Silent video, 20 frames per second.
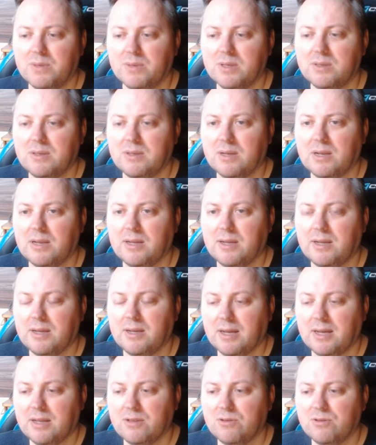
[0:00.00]
Basically he
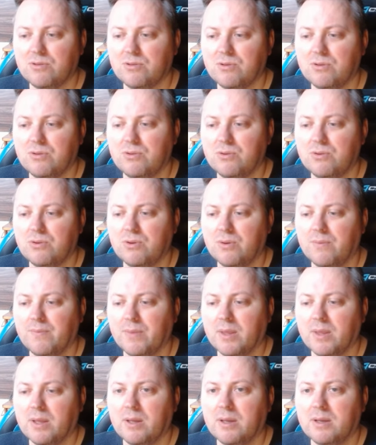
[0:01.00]
had to do
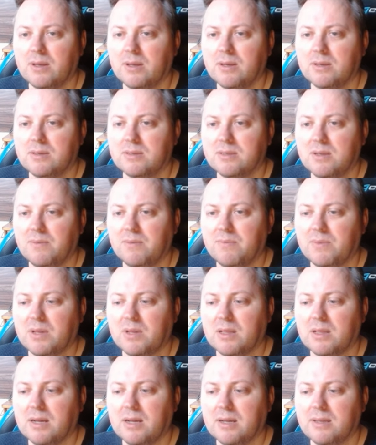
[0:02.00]

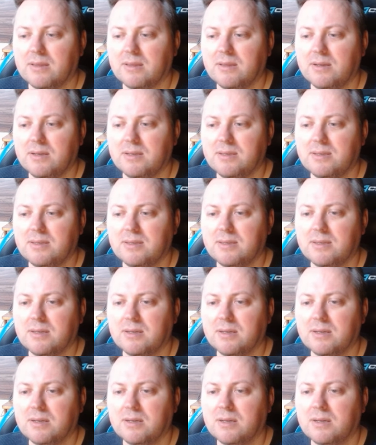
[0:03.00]
something like this,
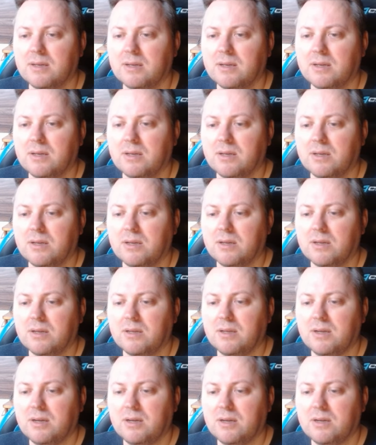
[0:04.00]

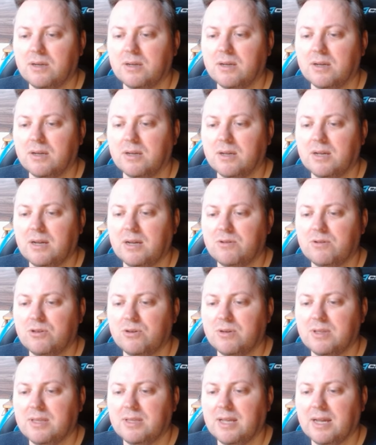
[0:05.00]
yeah,
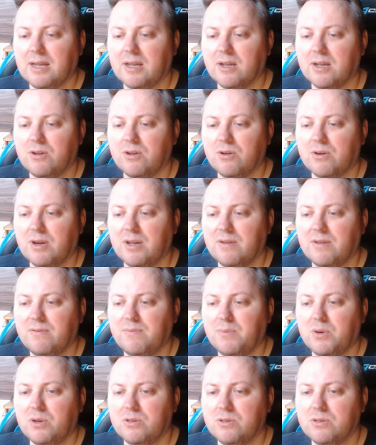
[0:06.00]
counter-attacking your f
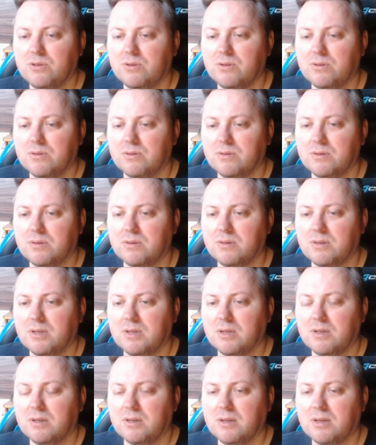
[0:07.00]
pawn, so you
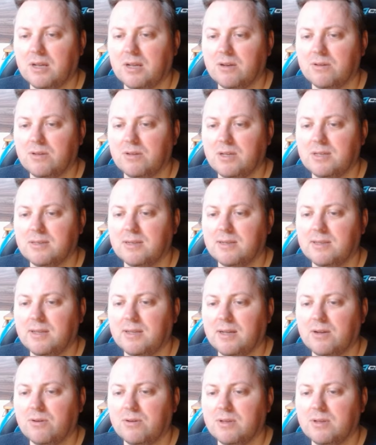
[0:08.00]
cannot easily
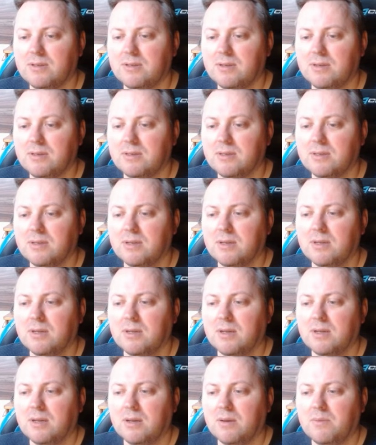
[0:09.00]
take on e6,
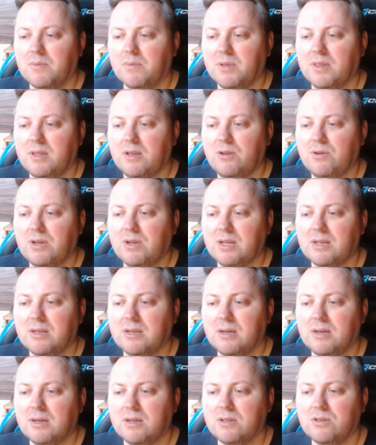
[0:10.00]
but then you
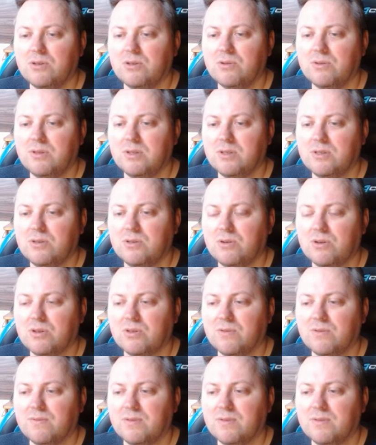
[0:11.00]
can do this sort of